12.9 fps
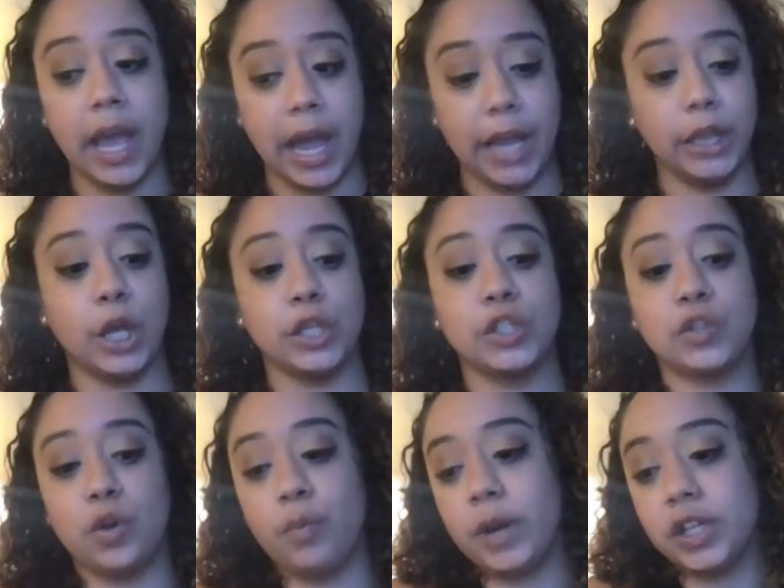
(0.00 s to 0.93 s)
I lost
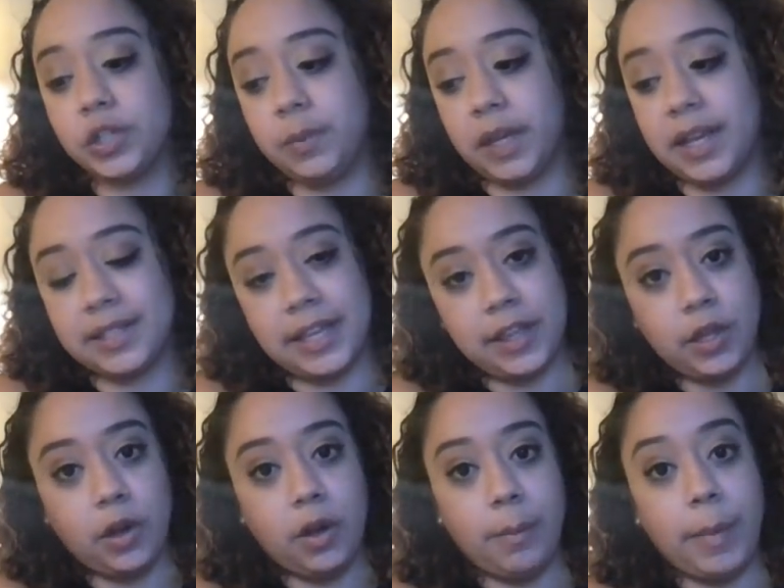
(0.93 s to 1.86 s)
so much because I
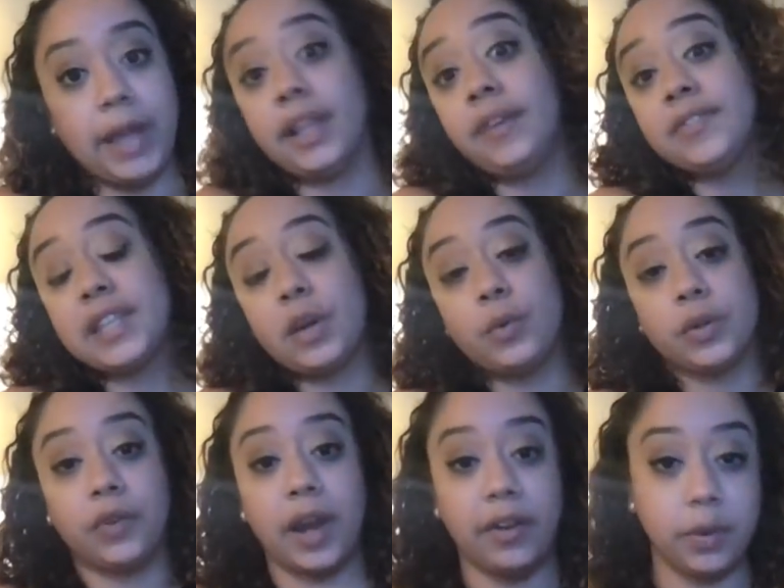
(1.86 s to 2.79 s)
thought my lifestyle was
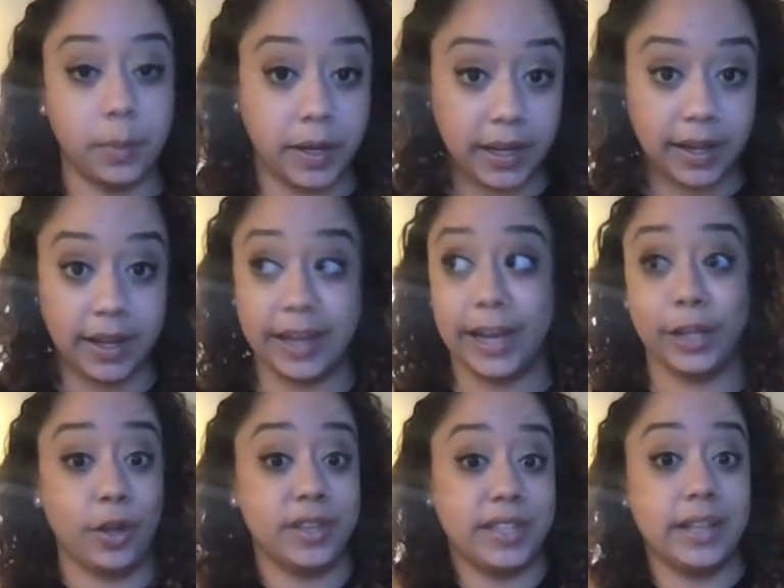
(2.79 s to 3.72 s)
for everybody. And I
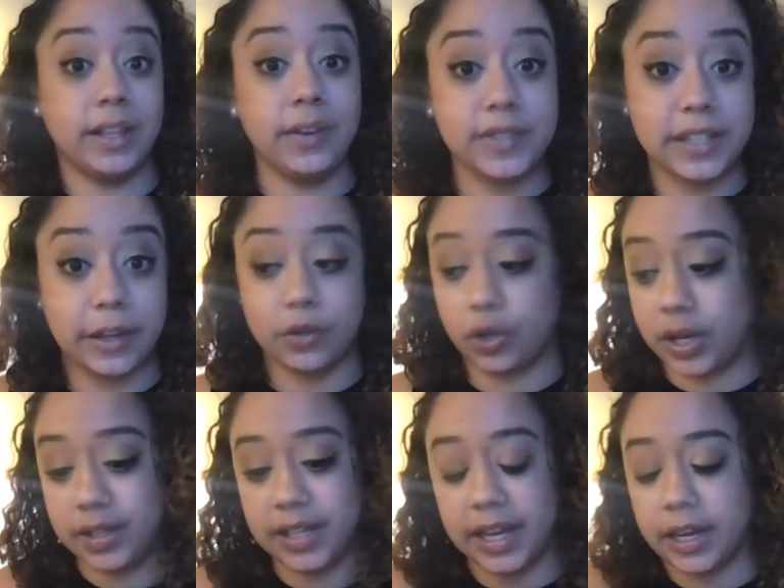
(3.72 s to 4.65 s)
lost that lifestyle,
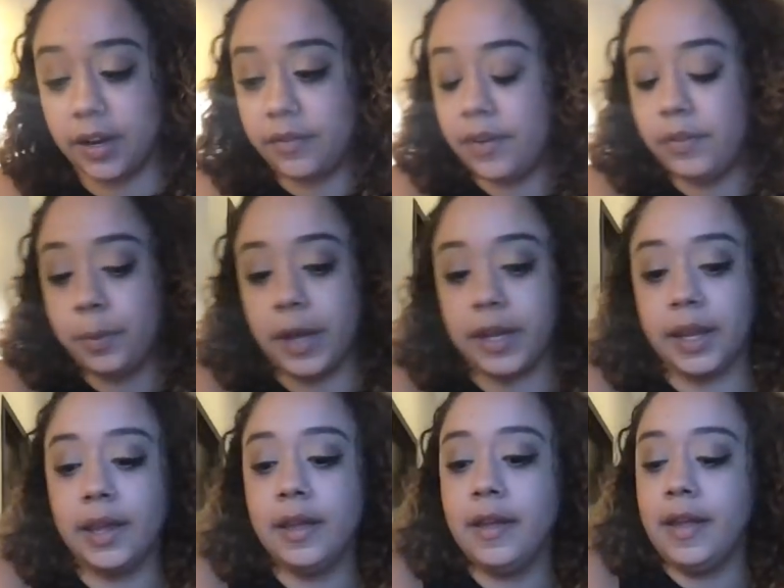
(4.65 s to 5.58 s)
trying to take care of everybody.
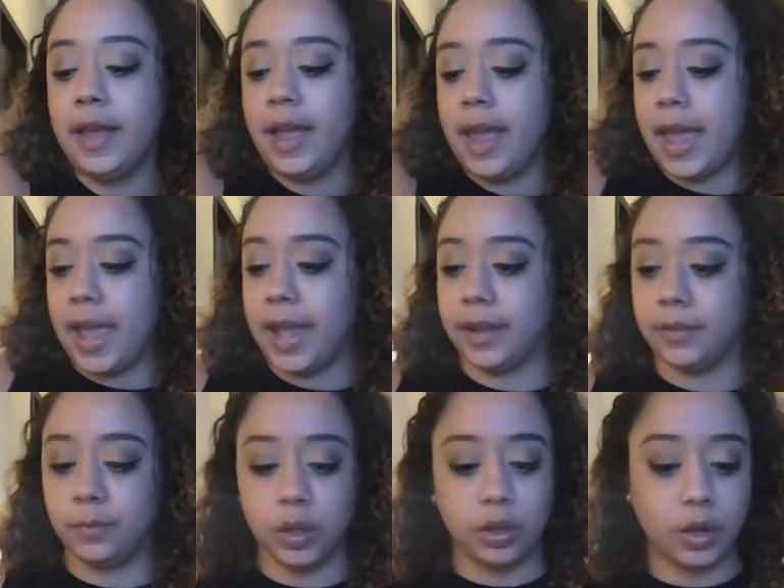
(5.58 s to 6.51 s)

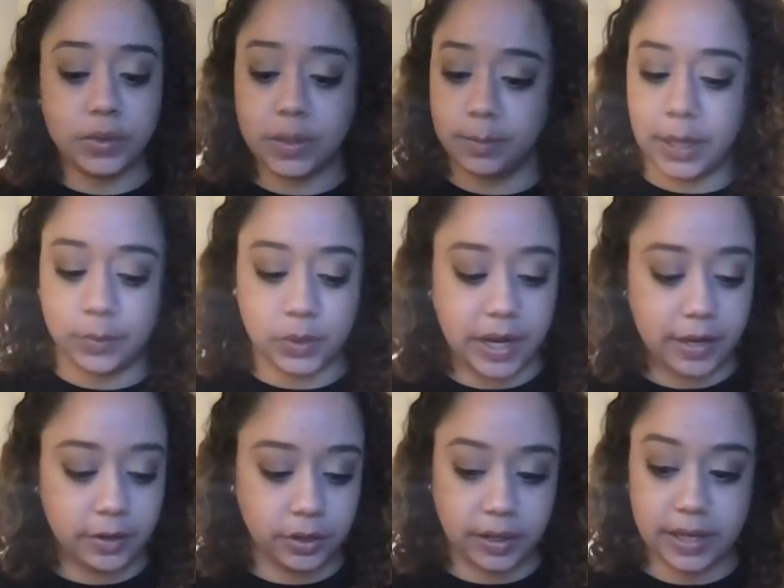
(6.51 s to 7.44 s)
And, you know, sometimes you got
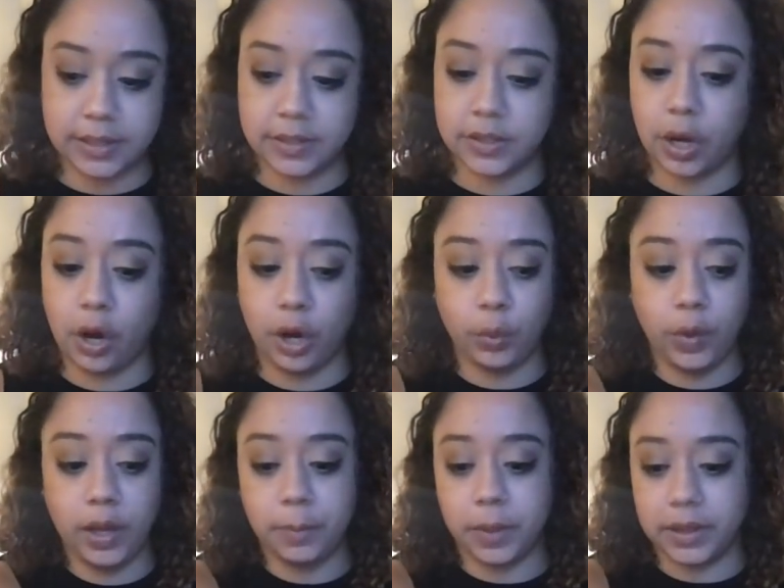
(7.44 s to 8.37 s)
to learn lessons the hard
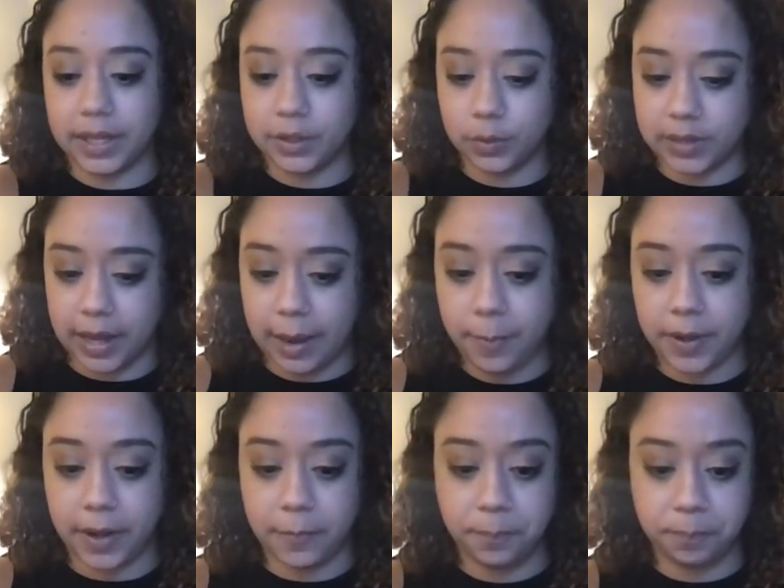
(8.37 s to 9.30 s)
way, but that's what's
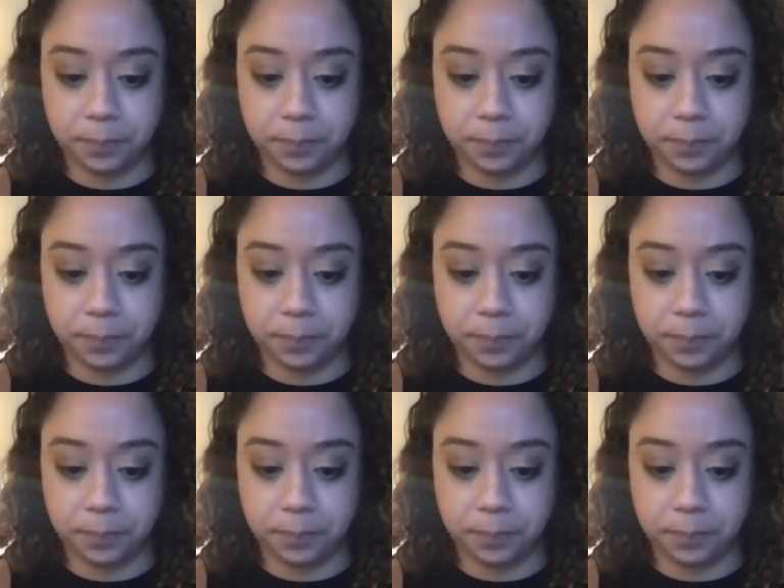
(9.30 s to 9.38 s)
happening.